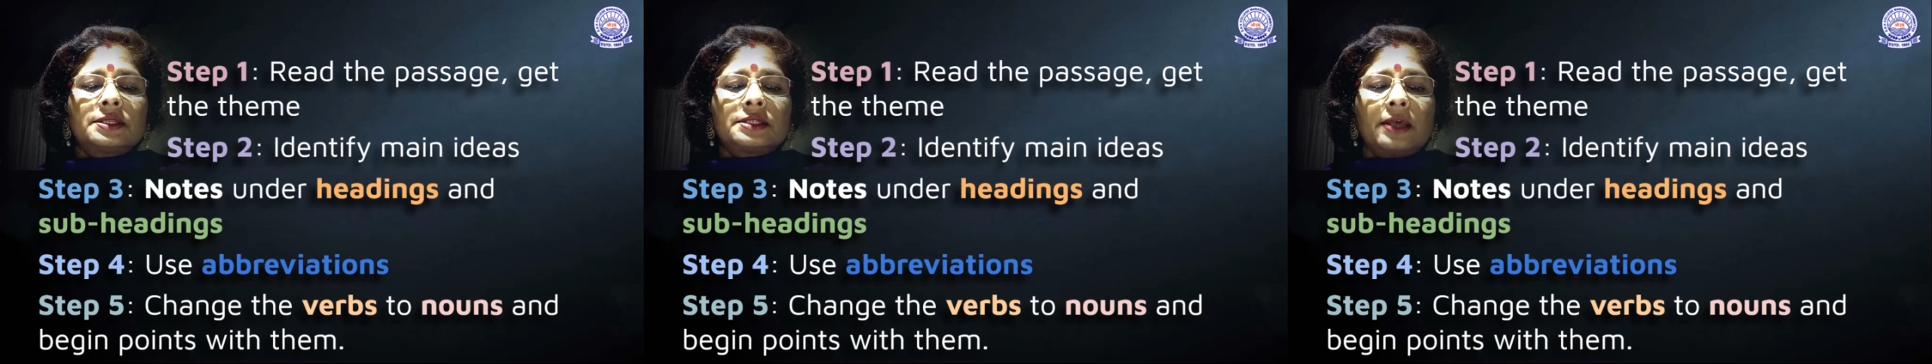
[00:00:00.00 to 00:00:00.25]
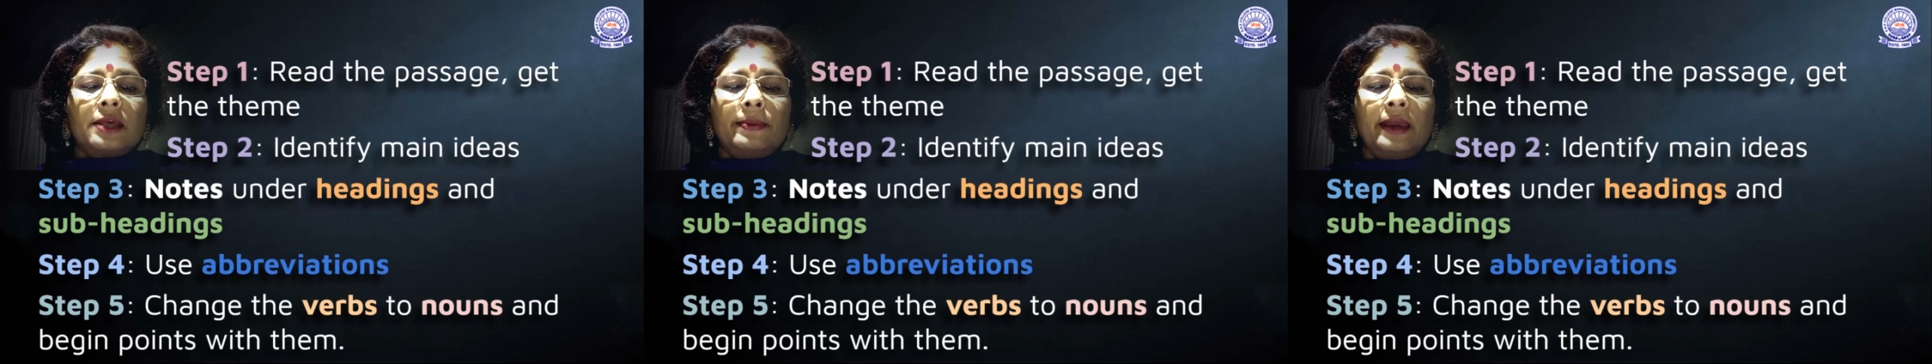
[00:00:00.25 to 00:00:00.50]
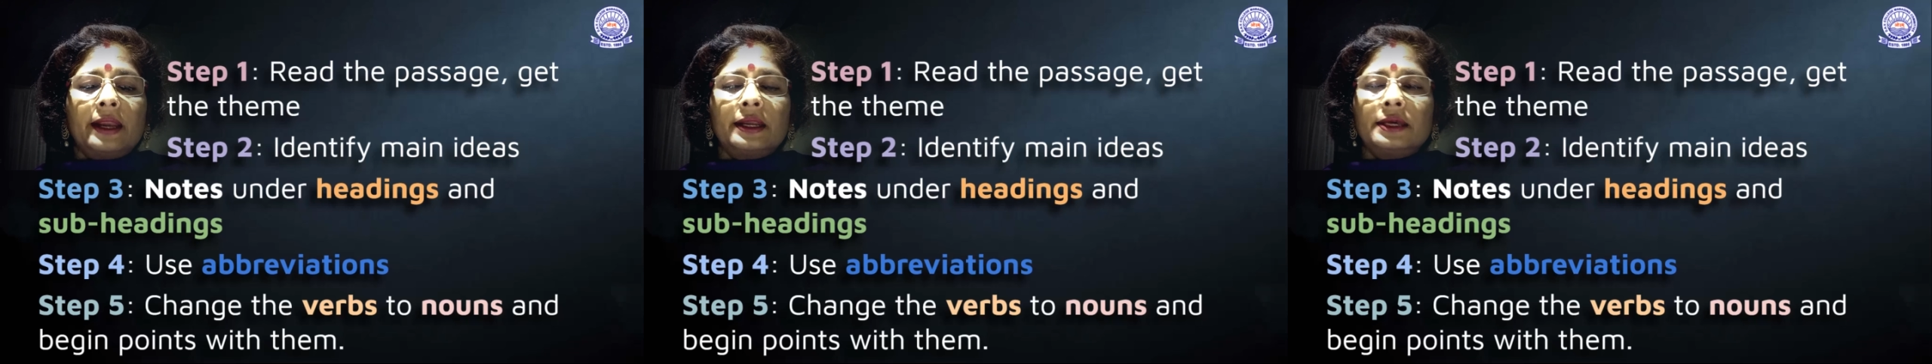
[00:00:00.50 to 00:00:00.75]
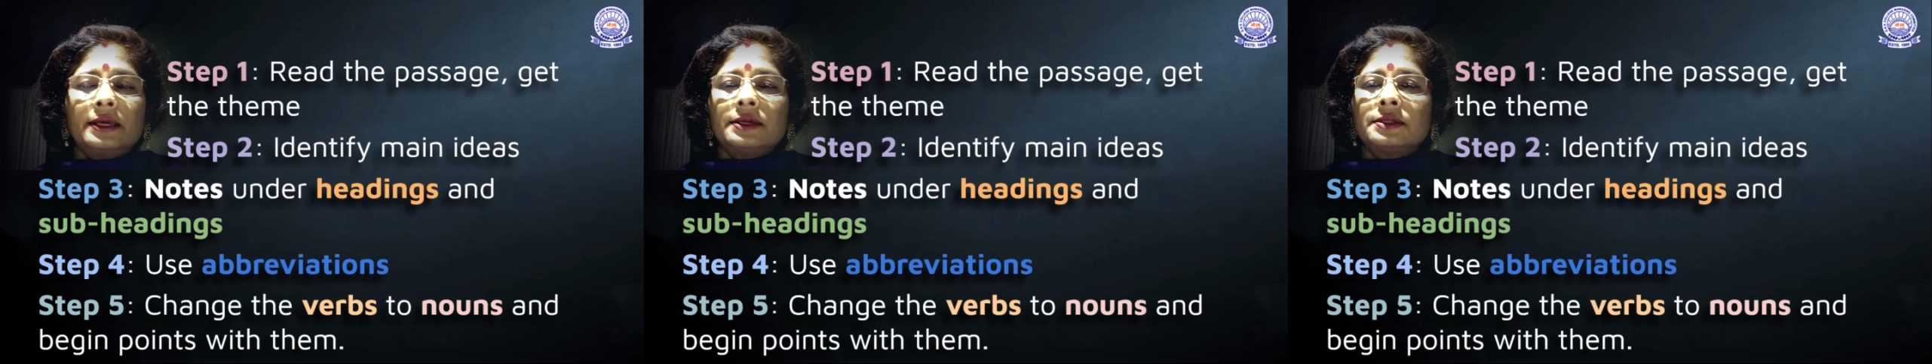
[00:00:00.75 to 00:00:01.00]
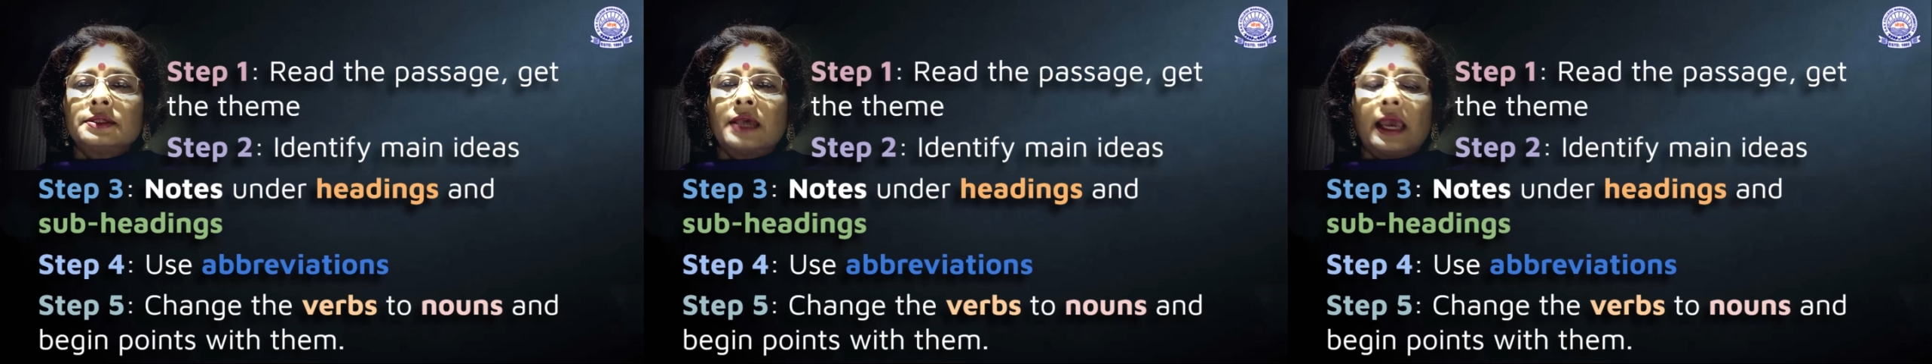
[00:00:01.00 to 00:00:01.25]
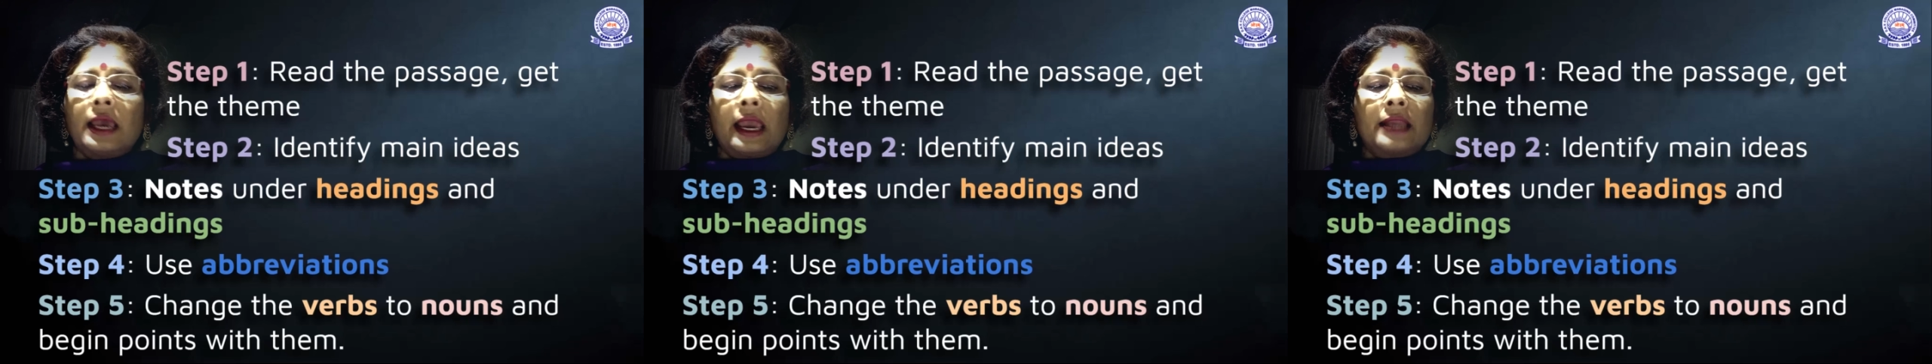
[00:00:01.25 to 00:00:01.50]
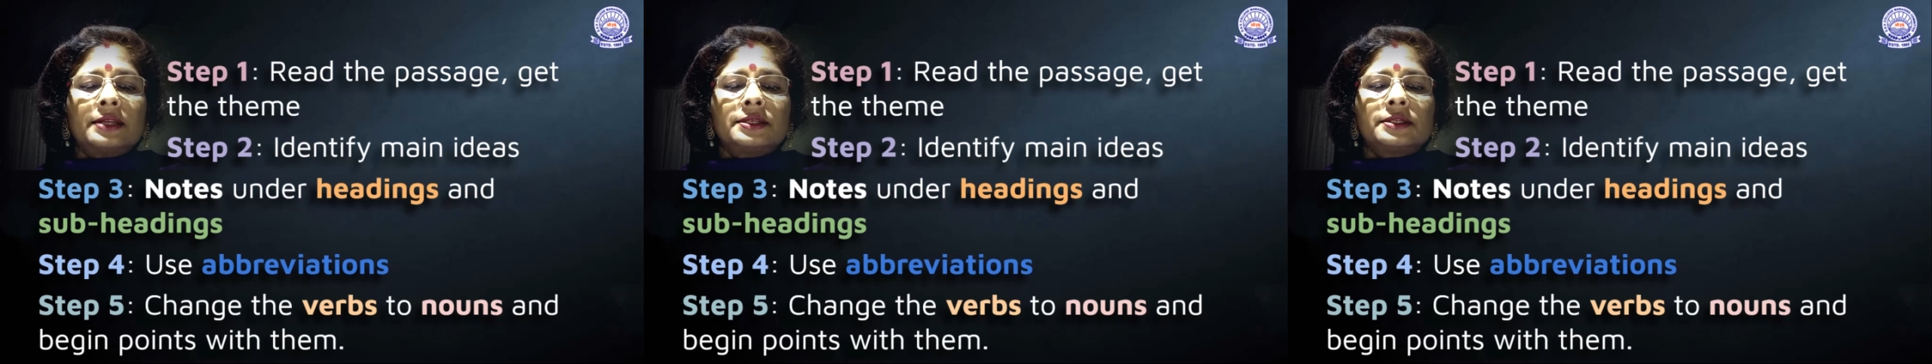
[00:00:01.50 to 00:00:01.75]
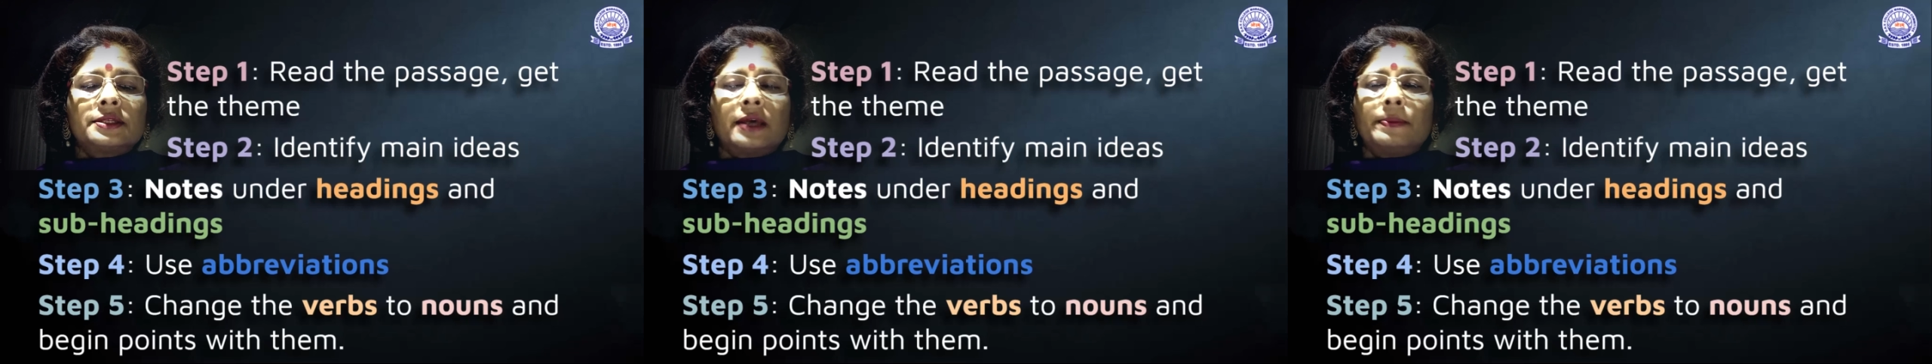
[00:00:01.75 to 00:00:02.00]
subheadings and
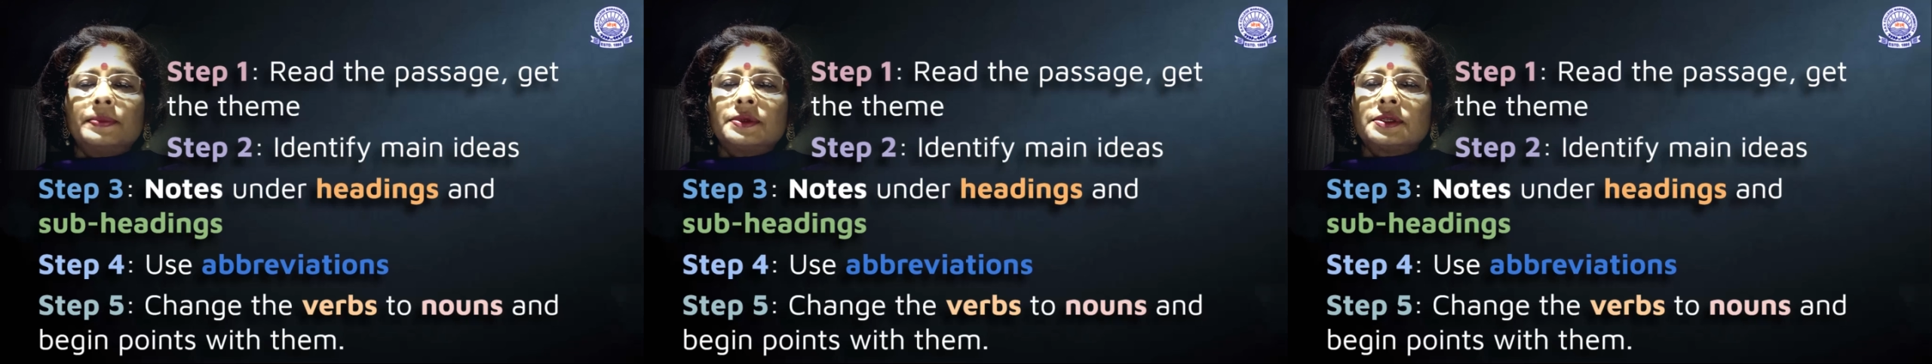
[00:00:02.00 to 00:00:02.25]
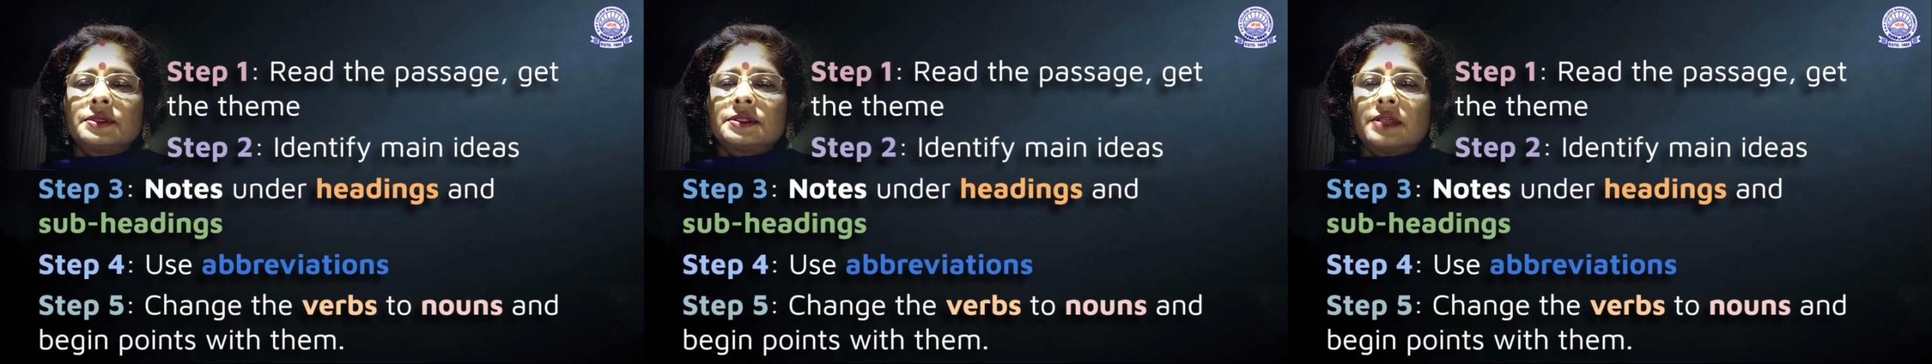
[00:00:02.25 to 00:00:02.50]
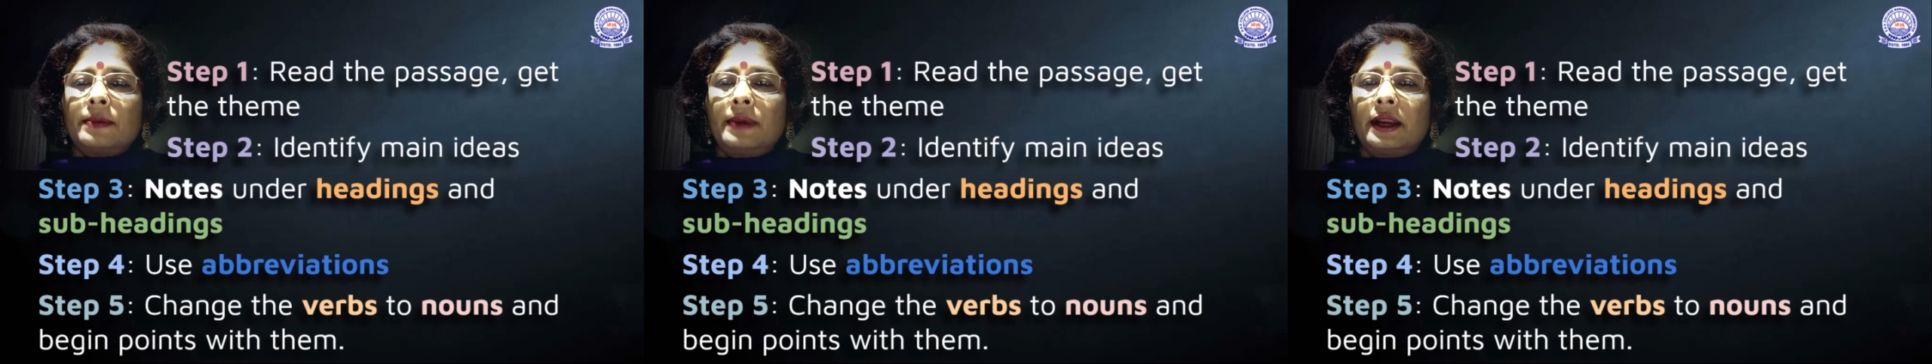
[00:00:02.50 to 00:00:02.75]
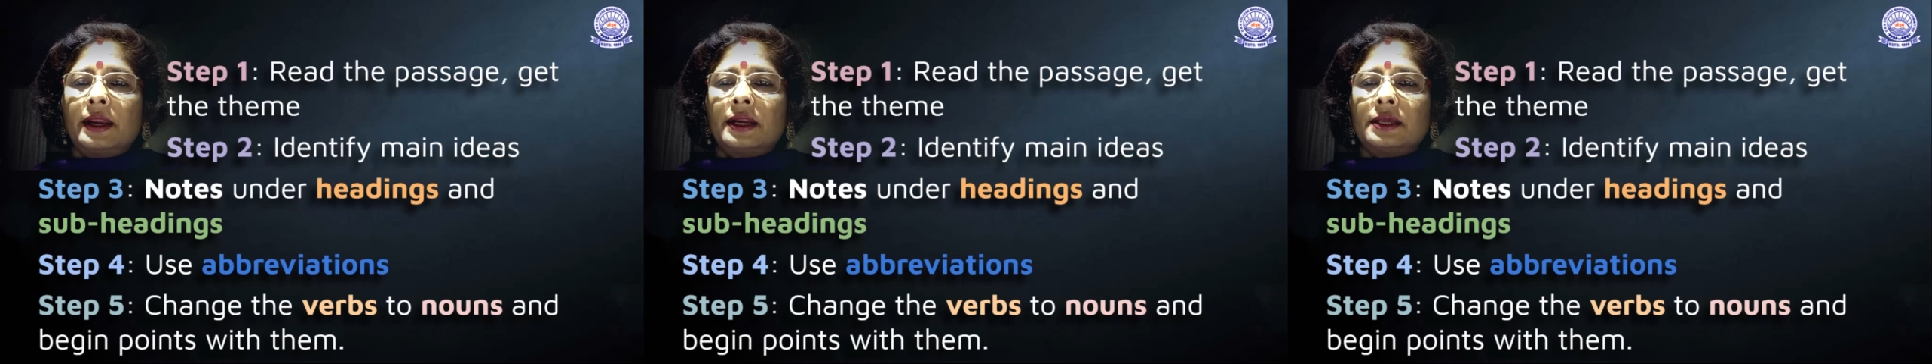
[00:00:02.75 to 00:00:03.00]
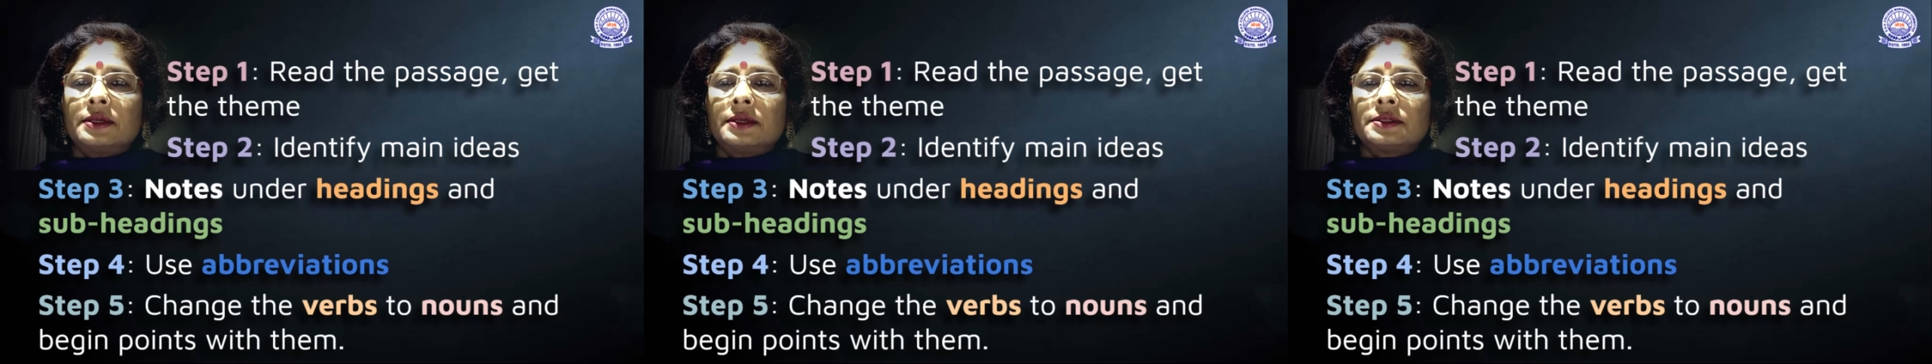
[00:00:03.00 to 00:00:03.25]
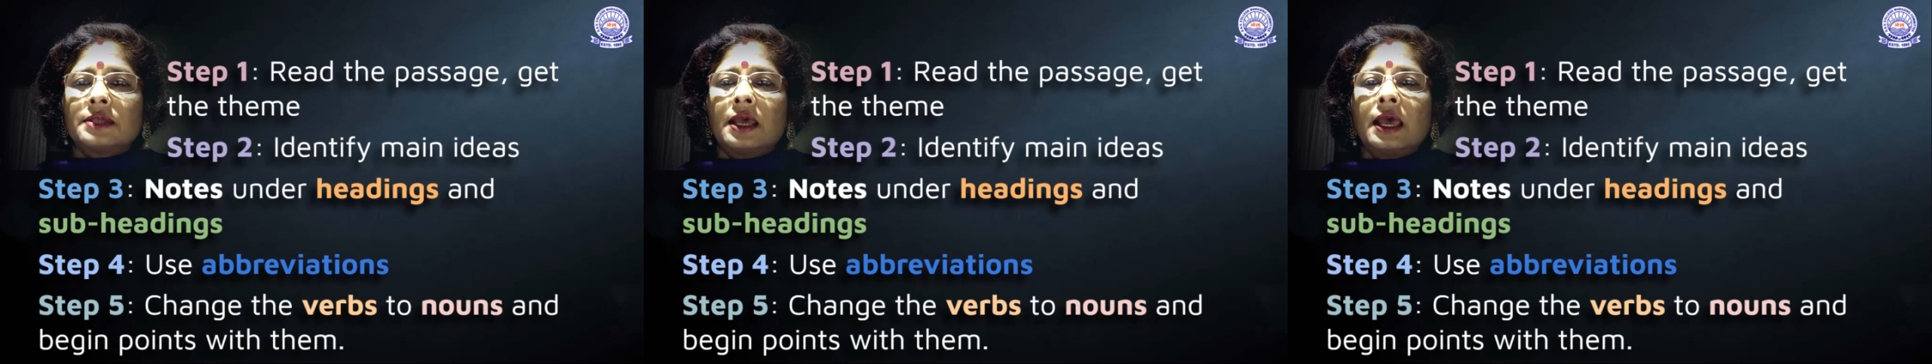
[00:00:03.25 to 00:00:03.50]
subheadings.